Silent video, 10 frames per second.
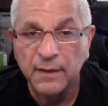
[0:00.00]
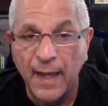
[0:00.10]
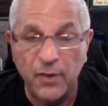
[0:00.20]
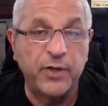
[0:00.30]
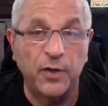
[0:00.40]
i
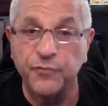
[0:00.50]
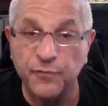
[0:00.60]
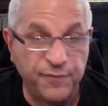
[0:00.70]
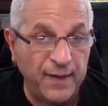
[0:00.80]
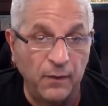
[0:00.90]
don't care if you
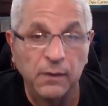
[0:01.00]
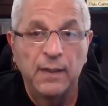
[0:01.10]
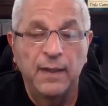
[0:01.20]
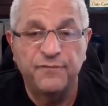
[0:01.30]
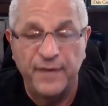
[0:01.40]
fail
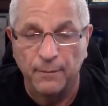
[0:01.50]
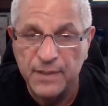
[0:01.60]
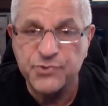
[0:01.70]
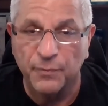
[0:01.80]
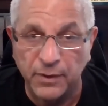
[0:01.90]
and fail
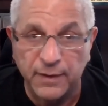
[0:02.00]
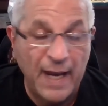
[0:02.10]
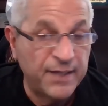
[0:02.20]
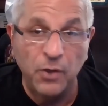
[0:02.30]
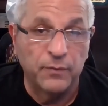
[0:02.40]
miserably
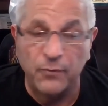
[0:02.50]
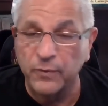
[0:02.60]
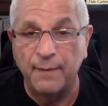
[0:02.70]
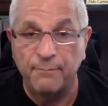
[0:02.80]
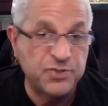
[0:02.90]
i don't i
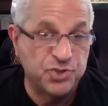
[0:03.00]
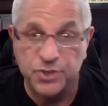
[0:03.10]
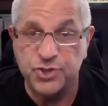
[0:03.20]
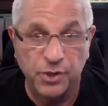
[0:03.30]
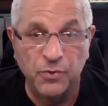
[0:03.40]
really i'm not
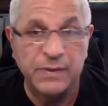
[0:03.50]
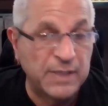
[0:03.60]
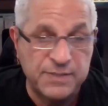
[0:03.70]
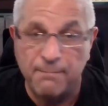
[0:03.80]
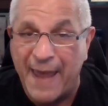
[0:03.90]
judging you it
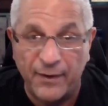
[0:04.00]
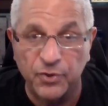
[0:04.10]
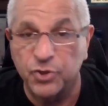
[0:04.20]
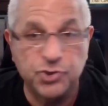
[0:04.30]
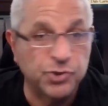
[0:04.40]
doesn't matter
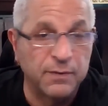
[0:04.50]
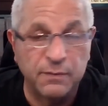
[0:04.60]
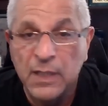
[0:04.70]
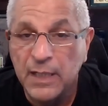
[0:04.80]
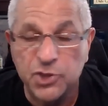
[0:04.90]
you shouldn't
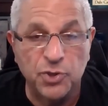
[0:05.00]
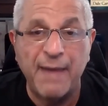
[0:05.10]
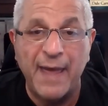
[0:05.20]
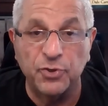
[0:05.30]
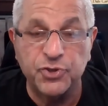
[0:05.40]
it shouldn't
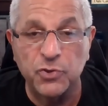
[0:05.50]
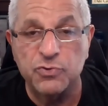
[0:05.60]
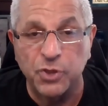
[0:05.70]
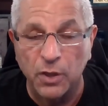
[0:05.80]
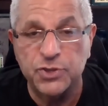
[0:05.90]
matter to you
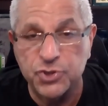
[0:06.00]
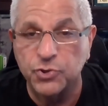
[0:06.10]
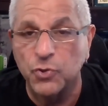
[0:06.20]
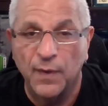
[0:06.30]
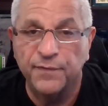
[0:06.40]
as long as you
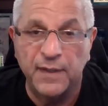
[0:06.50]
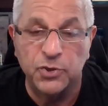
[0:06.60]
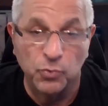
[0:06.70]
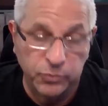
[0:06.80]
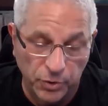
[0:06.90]
do one thing
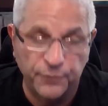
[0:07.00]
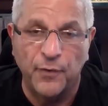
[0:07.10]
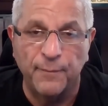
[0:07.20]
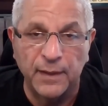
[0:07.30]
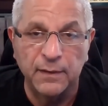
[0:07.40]
you learn
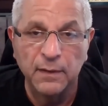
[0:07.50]
from it